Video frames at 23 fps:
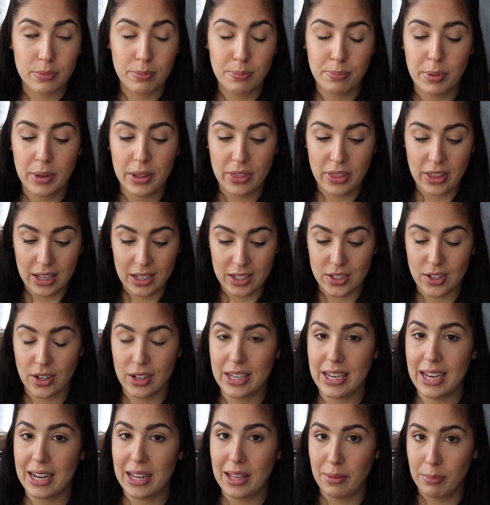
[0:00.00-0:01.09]
but things are
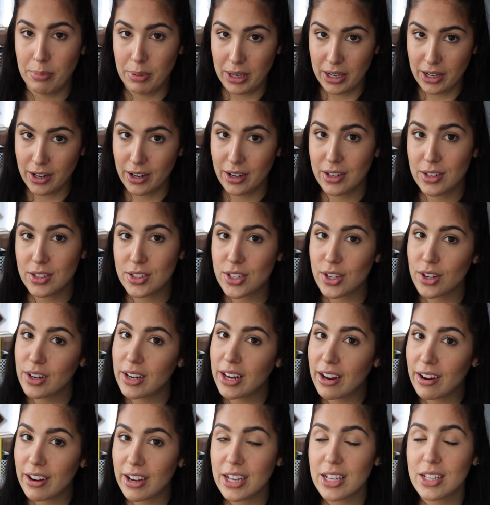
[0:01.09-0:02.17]
getting bigger in certain
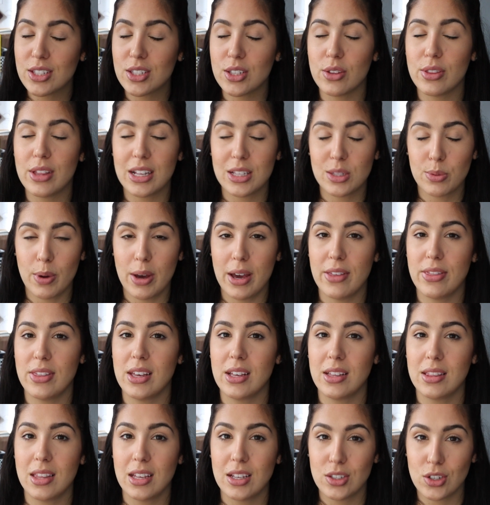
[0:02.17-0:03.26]
areas, so that's why I
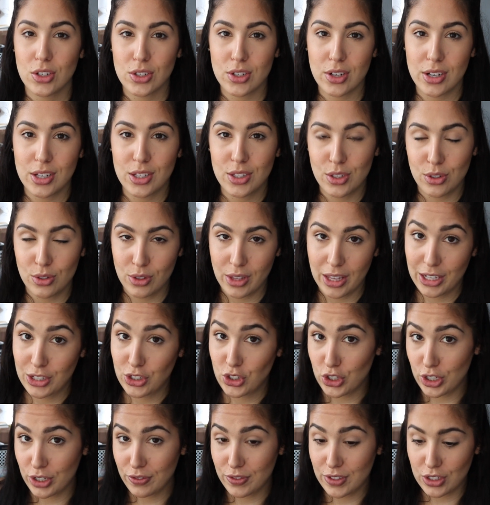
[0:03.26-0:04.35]
think things are starting to like
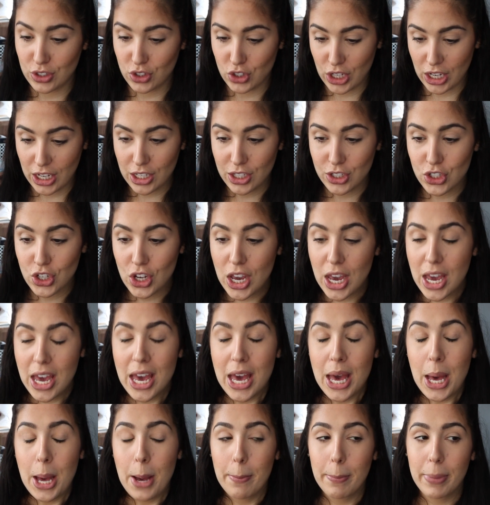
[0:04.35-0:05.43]
shift and change.
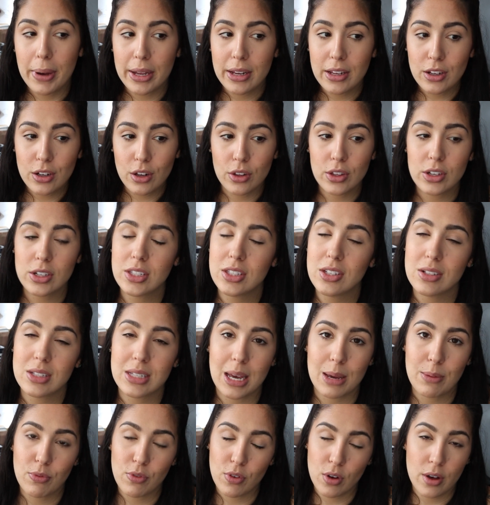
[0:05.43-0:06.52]
But, you know, there's still
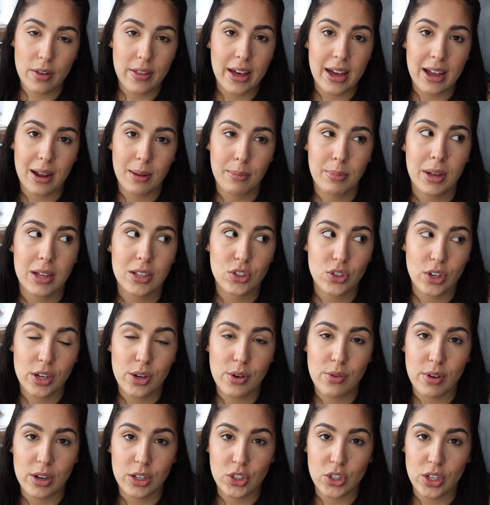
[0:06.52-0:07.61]
time for all that. I'm not trying
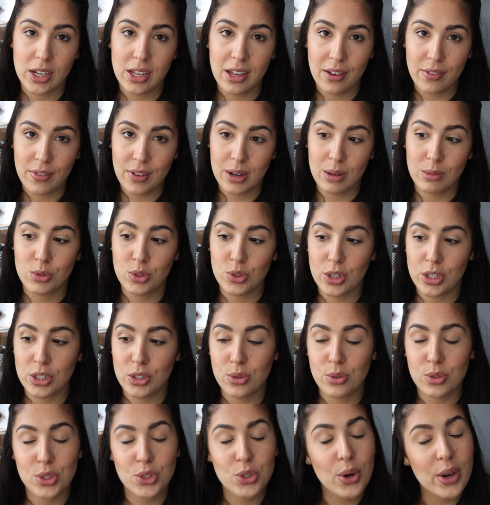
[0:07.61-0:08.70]
to rush any of it. I'm just trying
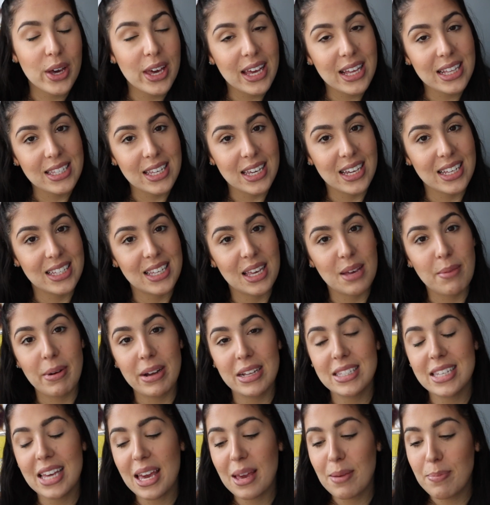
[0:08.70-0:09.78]
to enjoy it, take it day by
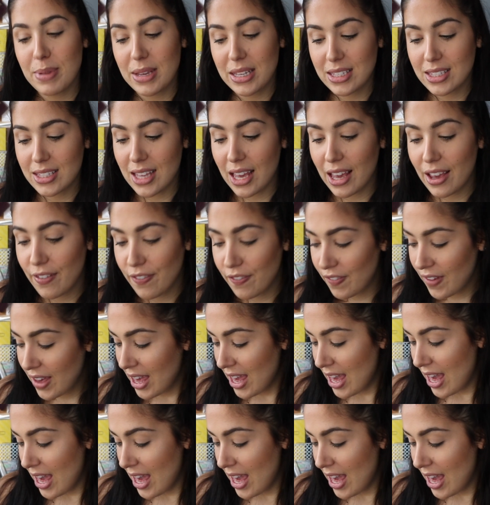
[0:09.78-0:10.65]
day, be safe,